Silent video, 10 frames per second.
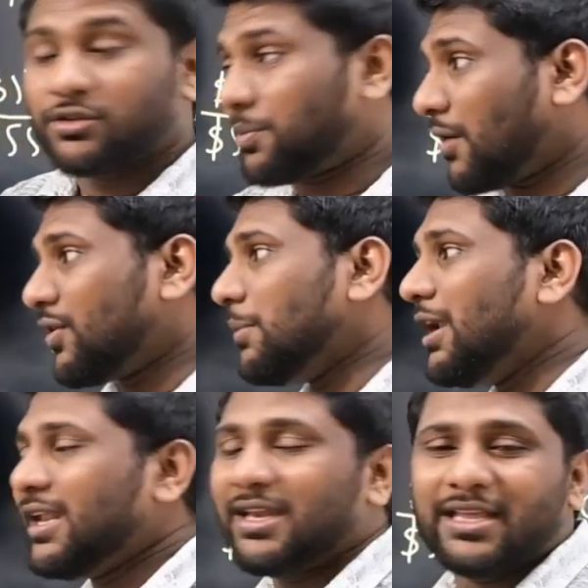So
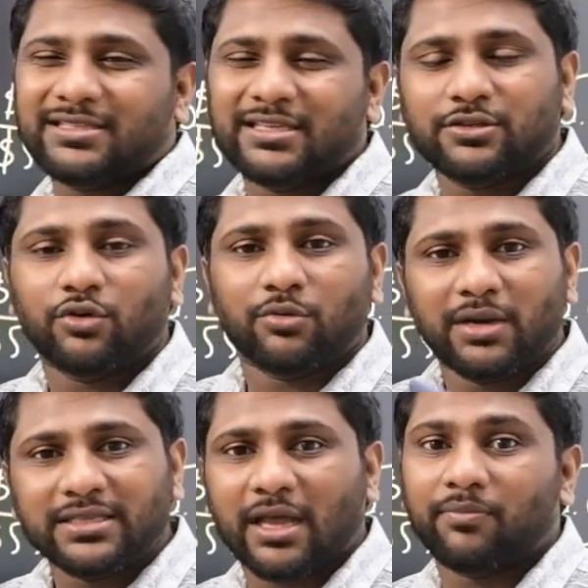profitability index is
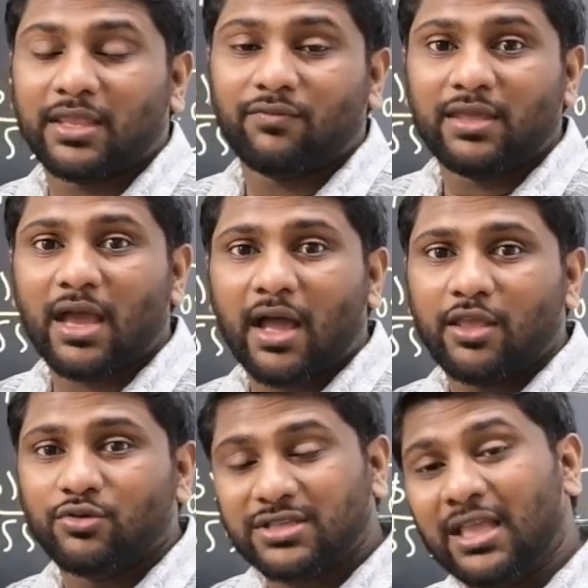normally something we
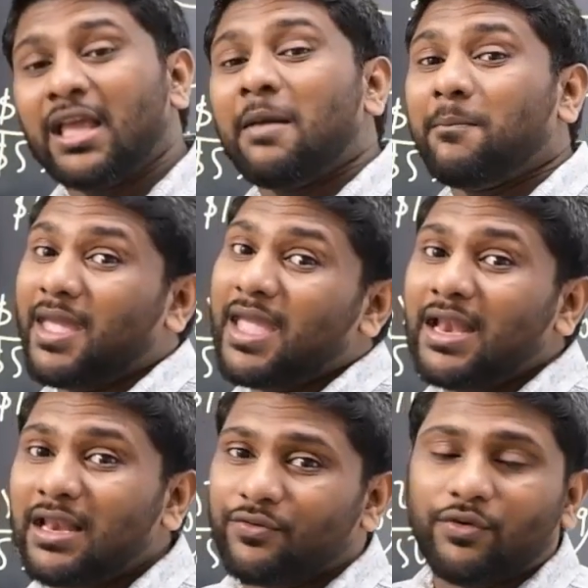are using
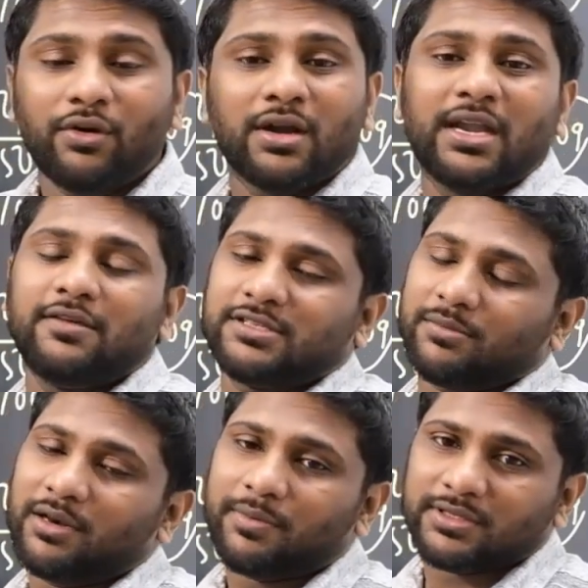mainly for
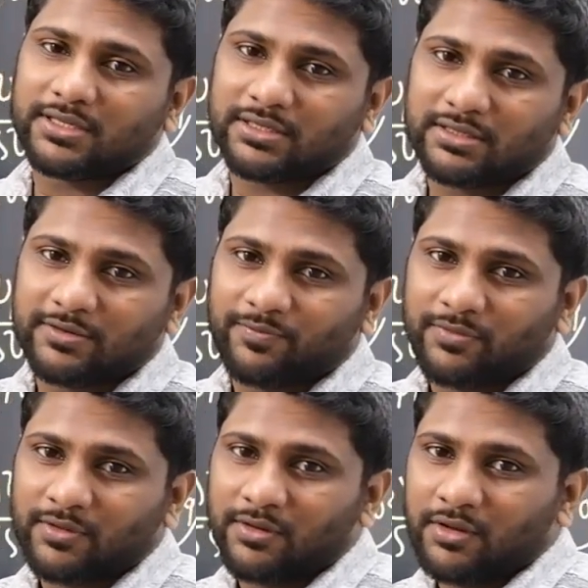divisible projects.
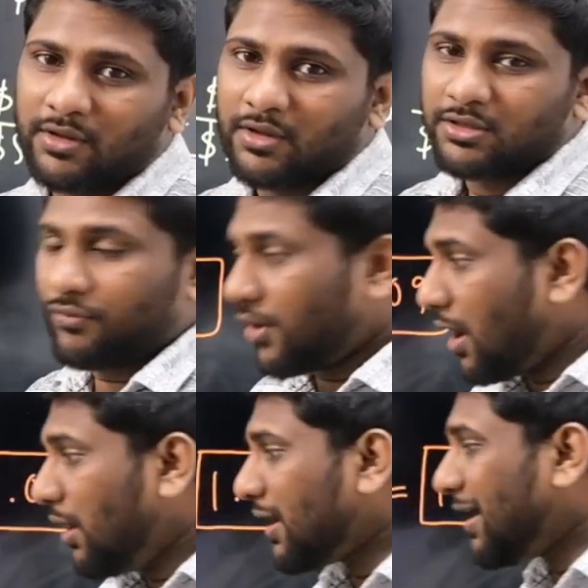So
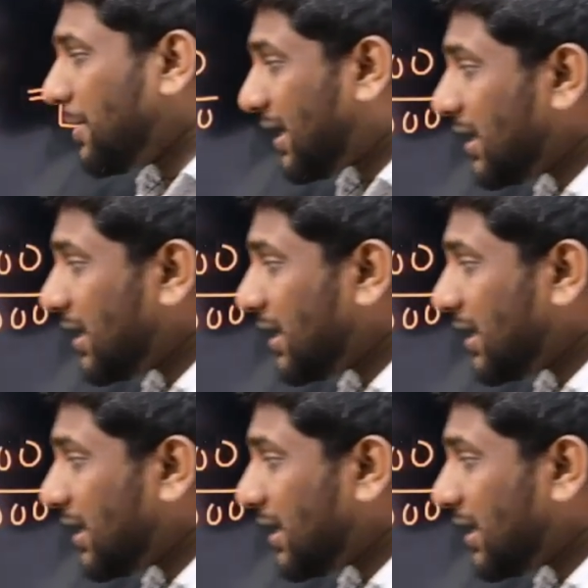for you all to get a